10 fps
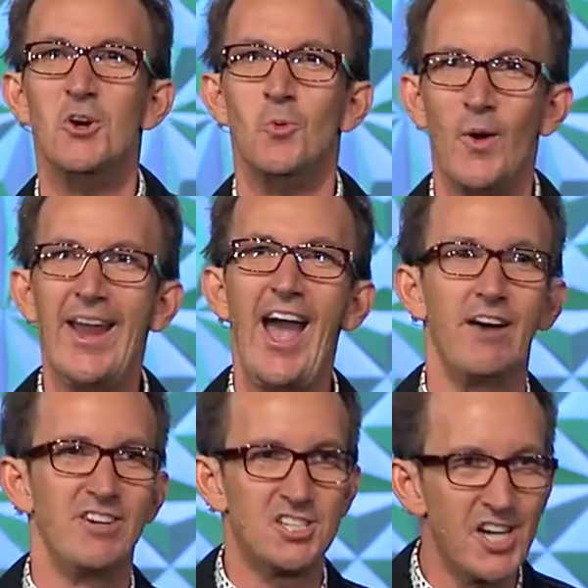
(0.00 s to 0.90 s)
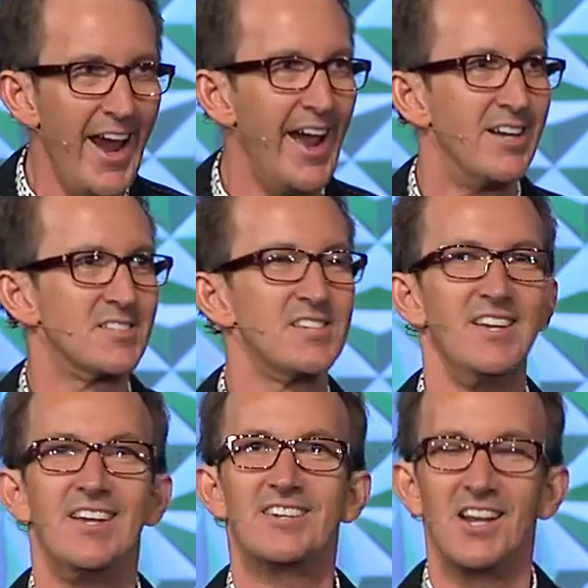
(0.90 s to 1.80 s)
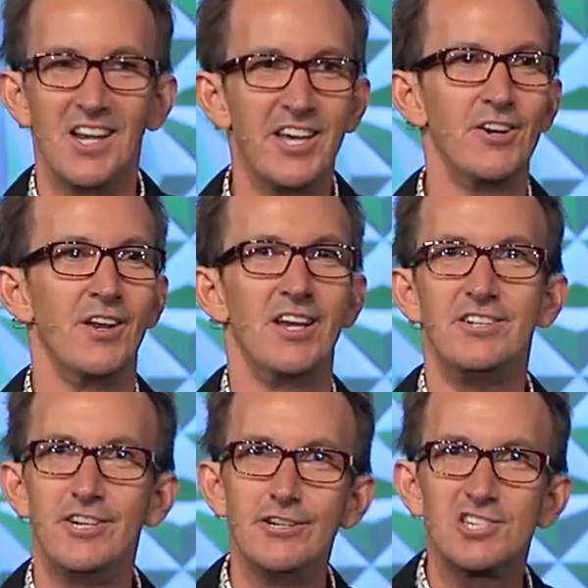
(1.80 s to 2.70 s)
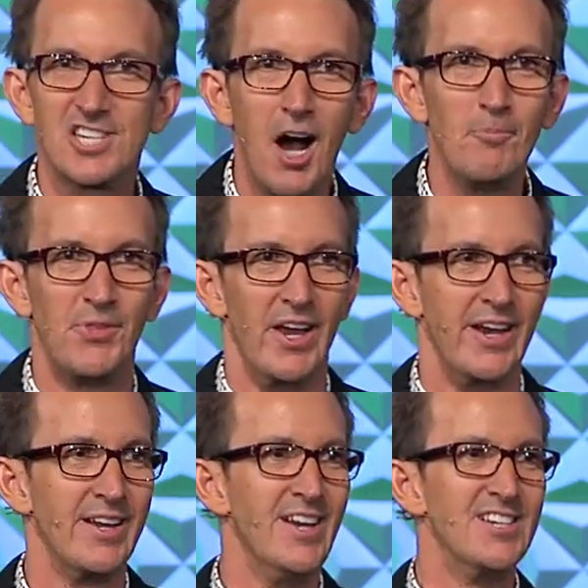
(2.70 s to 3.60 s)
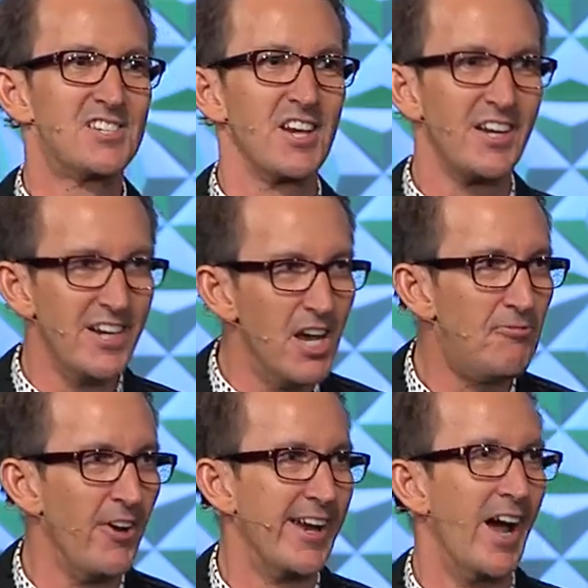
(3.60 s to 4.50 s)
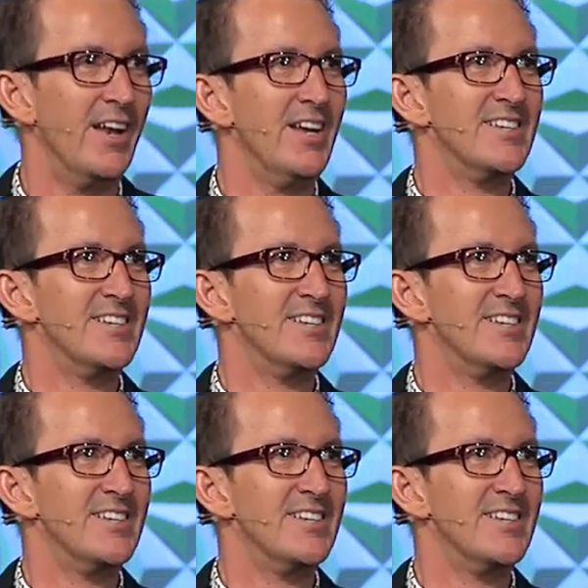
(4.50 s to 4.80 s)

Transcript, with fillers: We have a chance to literally do something significant